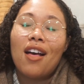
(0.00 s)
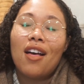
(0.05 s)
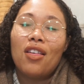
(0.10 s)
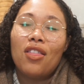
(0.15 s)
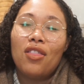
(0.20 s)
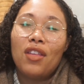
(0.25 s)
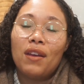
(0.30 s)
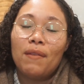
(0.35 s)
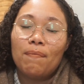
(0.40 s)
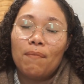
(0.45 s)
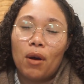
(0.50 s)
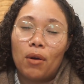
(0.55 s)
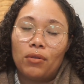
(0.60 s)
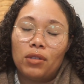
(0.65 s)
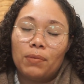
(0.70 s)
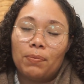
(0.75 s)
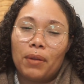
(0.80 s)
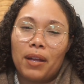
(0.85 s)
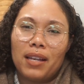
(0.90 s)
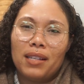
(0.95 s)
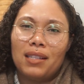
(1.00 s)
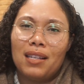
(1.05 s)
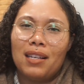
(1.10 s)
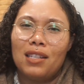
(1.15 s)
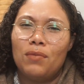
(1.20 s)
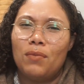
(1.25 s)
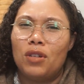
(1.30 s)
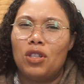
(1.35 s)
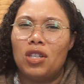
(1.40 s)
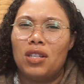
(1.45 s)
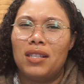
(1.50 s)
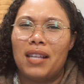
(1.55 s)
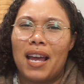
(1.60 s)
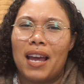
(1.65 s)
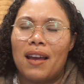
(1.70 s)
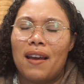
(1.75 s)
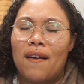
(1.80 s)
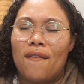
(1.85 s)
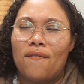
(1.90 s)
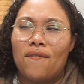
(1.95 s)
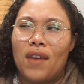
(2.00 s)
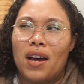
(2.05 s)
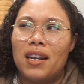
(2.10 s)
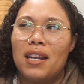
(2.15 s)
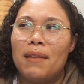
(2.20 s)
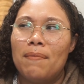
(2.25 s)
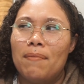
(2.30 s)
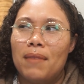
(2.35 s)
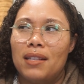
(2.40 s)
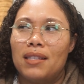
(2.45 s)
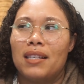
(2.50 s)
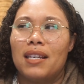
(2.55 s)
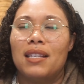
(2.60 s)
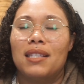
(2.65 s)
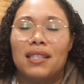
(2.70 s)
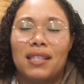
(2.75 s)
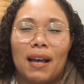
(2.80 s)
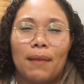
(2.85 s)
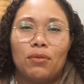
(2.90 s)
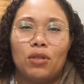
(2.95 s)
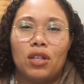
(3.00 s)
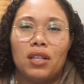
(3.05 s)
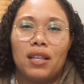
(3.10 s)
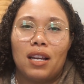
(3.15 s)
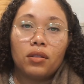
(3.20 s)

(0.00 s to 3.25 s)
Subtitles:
than most places, which is a funny misconception,